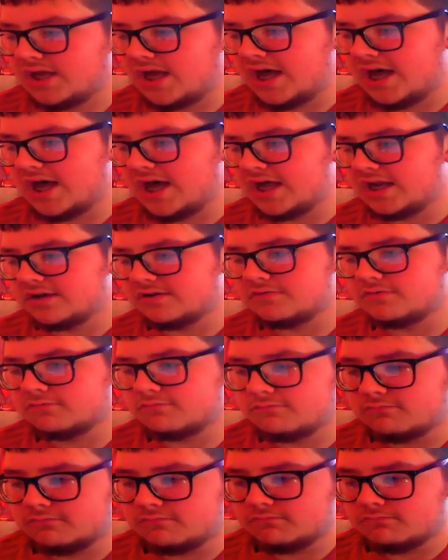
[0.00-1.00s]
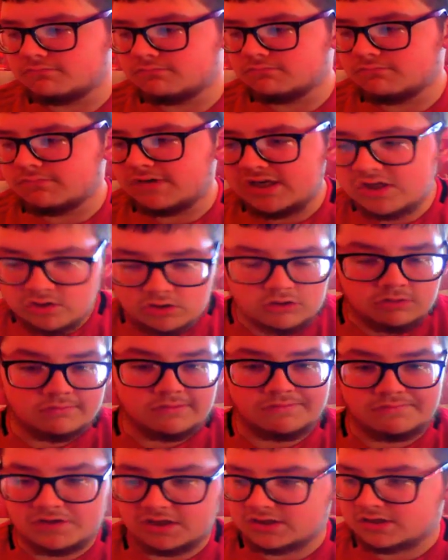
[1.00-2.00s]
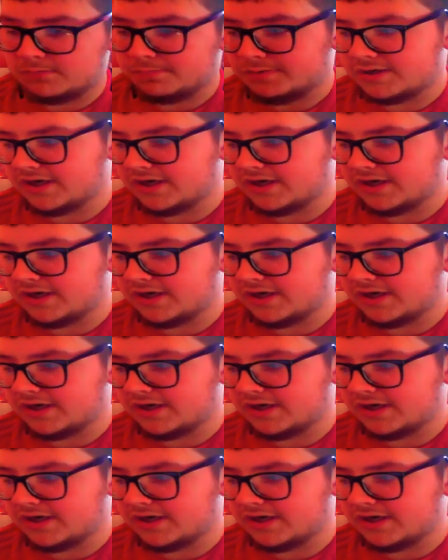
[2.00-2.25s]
and we know we've got to